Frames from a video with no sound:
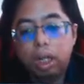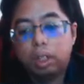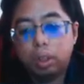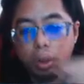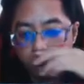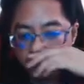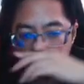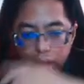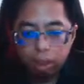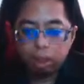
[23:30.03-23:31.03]
so
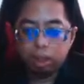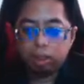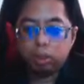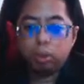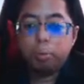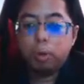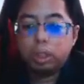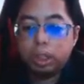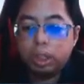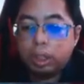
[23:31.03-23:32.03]

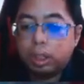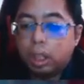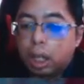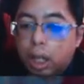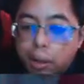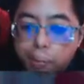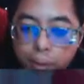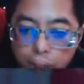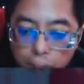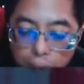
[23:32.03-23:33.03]
mosses,
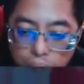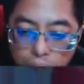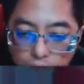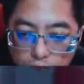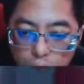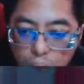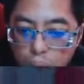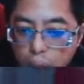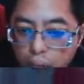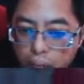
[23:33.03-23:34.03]
if you
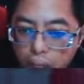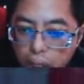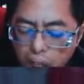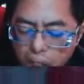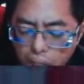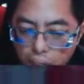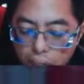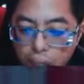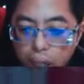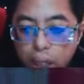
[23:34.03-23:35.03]
look at it,
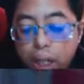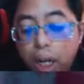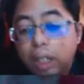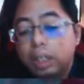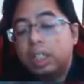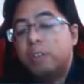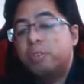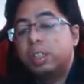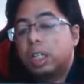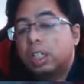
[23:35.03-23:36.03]
they are the largest
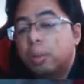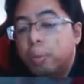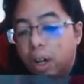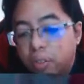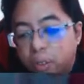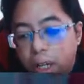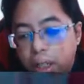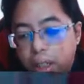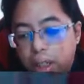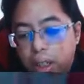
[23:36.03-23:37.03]
diverse class of
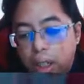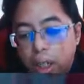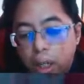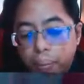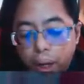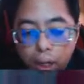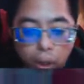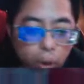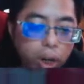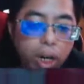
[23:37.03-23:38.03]
bryophytes, but
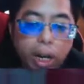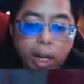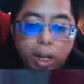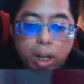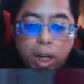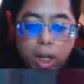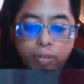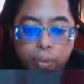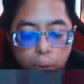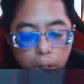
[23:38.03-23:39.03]
not like
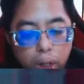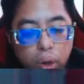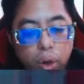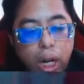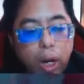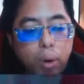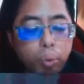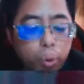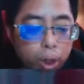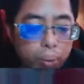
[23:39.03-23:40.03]
liverwort, not like
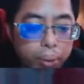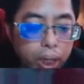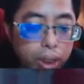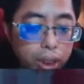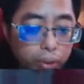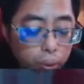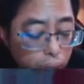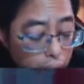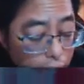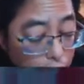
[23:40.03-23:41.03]
hornwort, because if you
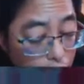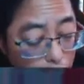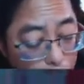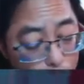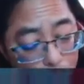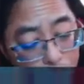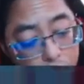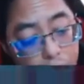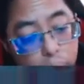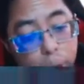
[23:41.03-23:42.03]
look at liverwort, hornwort,
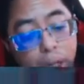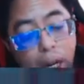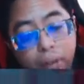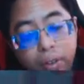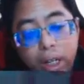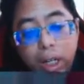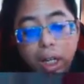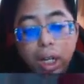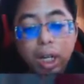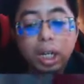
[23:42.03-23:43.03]
they don't have any
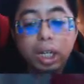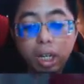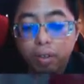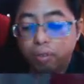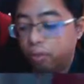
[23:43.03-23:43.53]
leaf.